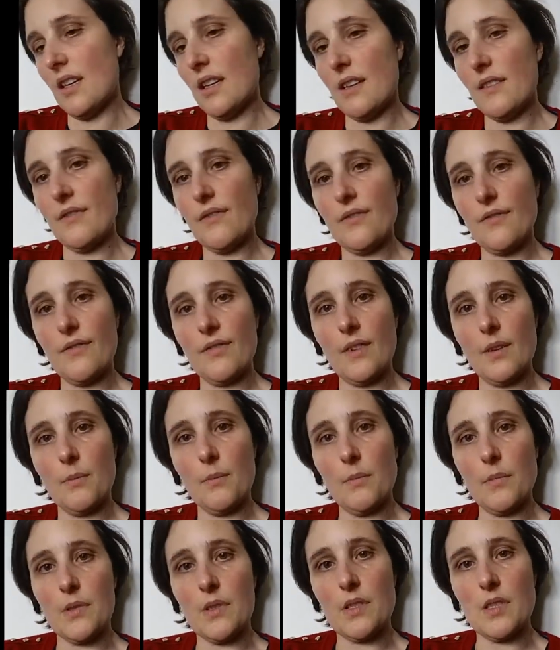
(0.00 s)
if
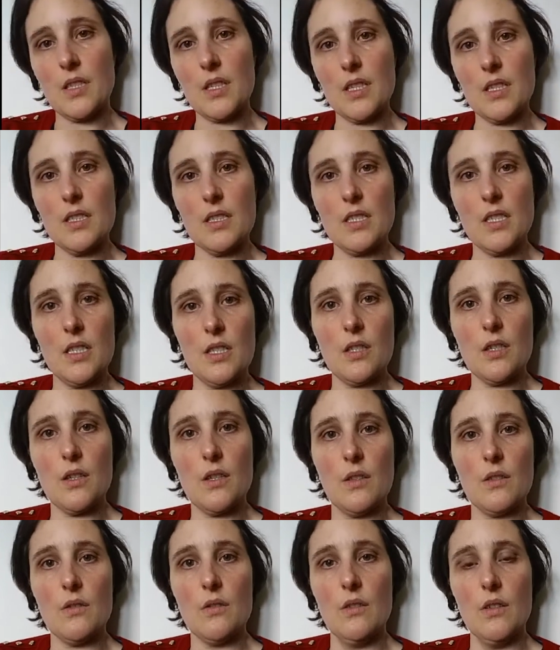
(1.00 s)
I'm to
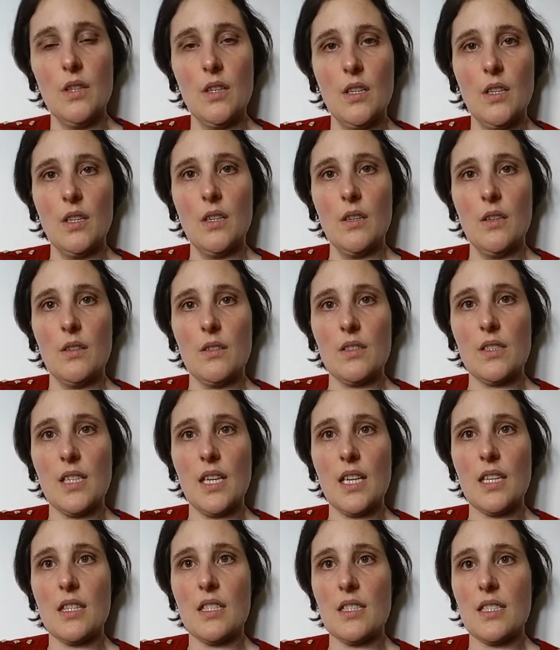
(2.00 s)
continue
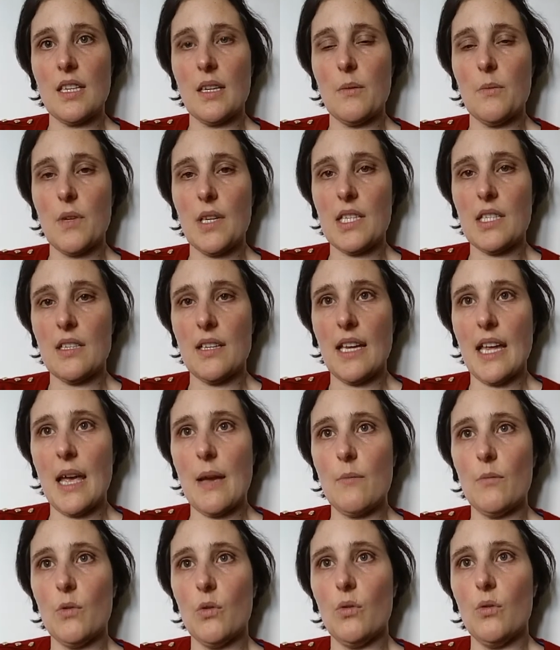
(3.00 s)
staying the same weight I
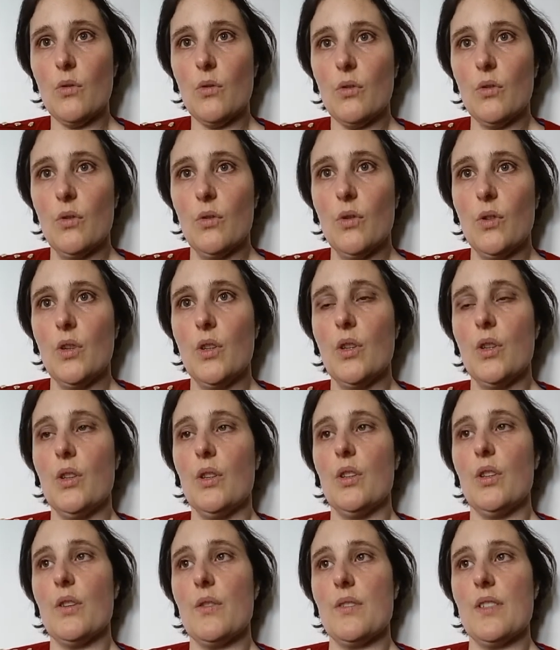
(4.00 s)
am or
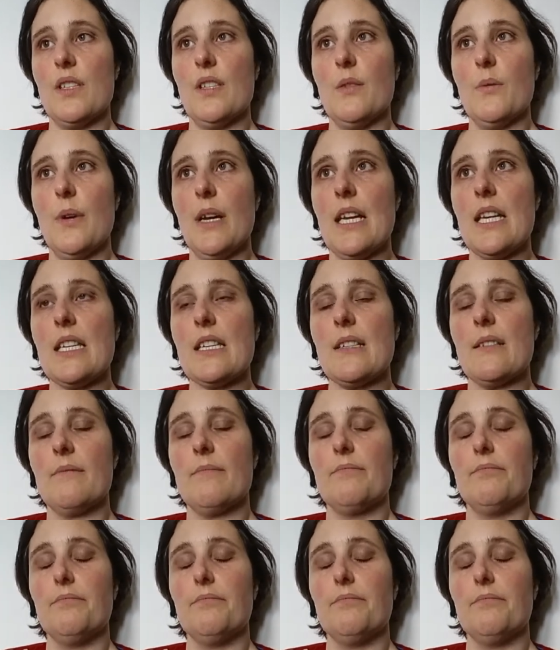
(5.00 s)
losing the weight.